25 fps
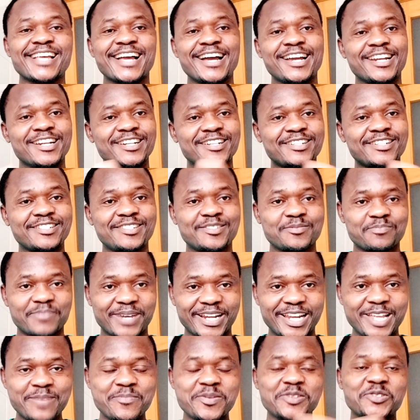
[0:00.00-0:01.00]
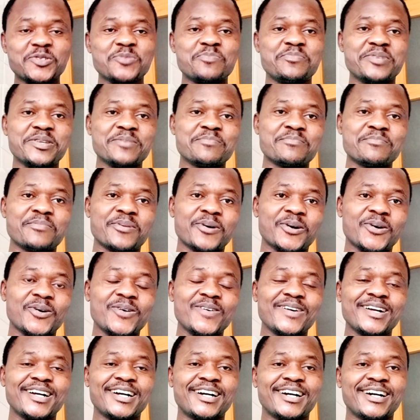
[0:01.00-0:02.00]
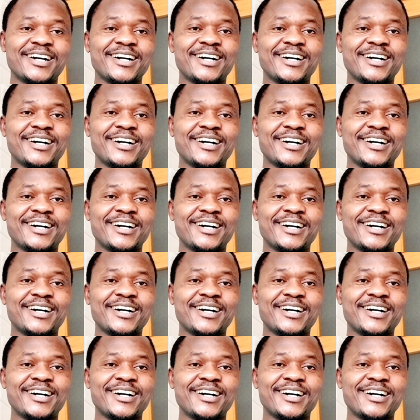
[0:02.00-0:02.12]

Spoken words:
And my name is Bimbo.